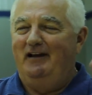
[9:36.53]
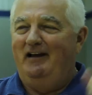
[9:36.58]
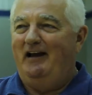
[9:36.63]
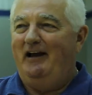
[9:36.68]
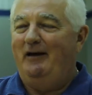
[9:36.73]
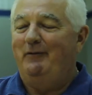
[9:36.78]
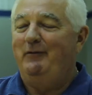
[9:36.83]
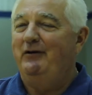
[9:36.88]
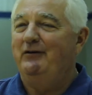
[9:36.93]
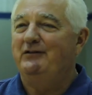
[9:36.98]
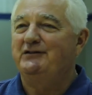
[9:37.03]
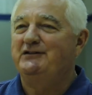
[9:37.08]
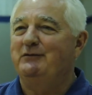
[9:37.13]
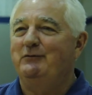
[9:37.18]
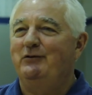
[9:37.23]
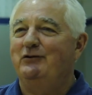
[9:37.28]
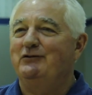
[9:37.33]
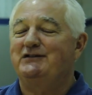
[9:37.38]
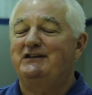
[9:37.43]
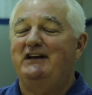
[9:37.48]
I mean, it was the
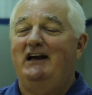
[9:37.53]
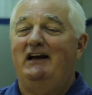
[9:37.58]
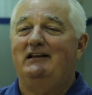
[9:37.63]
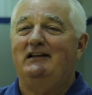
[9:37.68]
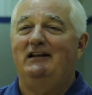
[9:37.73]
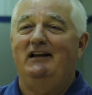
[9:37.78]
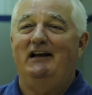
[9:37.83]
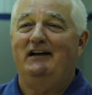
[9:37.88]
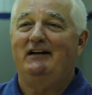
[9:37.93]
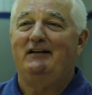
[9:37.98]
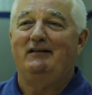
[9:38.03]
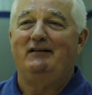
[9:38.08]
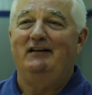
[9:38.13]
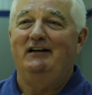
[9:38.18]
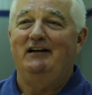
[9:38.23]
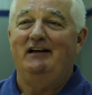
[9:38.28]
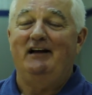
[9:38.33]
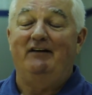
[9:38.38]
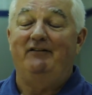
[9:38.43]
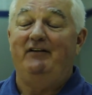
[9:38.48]
most athletic
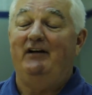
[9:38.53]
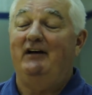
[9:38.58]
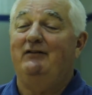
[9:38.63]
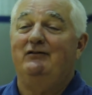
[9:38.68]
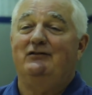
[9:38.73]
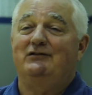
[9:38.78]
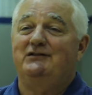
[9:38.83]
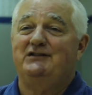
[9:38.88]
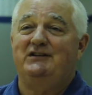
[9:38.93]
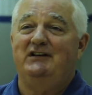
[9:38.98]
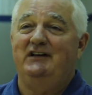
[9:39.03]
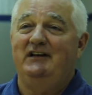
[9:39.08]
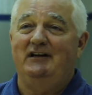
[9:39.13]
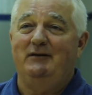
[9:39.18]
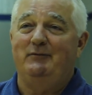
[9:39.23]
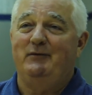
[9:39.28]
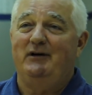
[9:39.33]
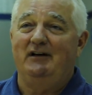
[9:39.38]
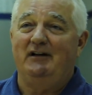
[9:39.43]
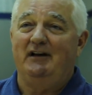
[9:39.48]
thing I've ever seen
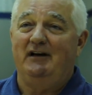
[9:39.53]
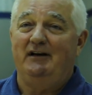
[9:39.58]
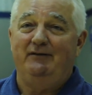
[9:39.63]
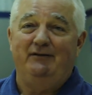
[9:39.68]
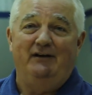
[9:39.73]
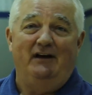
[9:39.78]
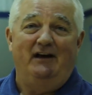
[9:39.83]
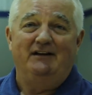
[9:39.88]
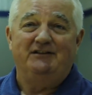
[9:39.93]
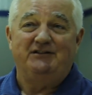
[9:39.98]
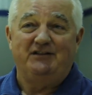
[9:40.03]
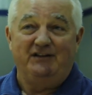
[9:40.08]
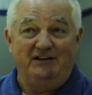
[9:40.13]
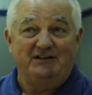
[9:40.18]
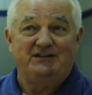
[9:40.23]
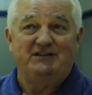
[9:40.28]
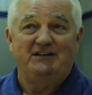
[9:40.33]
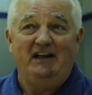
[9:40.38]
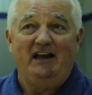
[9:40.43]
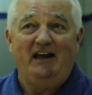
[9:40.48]
in my life. To
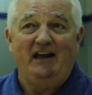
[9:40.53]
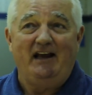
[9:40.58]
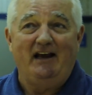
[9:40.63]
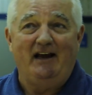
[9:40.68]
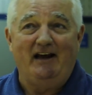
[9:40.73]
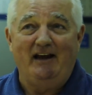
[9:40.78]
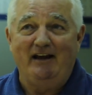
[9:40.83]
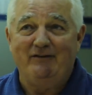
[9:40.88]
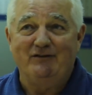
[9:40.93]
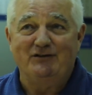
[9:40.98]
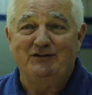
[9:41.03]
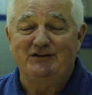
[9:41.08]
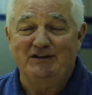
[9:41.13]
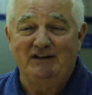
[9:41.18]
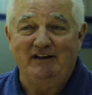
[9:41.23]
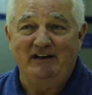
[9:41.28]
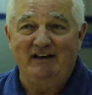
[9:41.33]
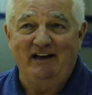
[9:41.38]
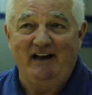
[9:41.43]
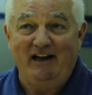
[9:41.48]
this day, I haven't
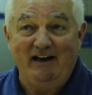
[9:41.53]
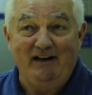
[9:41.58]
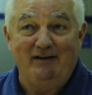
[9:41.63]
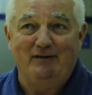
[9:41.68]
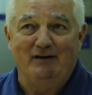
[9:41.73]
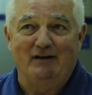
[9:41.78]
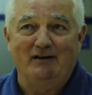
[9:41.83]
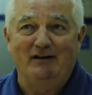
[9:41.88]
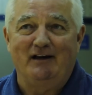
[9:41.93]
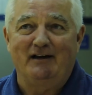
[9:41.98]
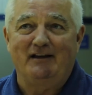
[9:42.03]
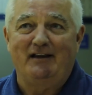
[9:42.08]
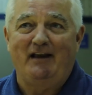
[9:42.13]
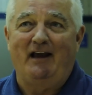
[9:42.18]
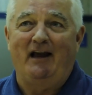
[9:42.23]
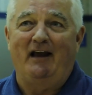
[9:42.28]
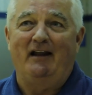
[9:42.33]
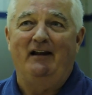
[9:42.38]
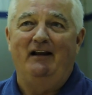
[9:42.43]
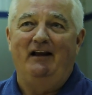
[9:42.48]
seen anything like
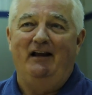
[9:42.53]
that.